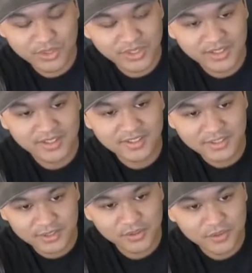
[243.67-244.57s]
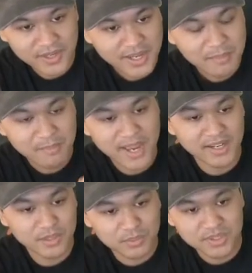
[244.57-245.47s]
the two.
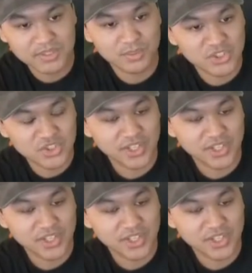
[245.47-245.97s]
Manual switching.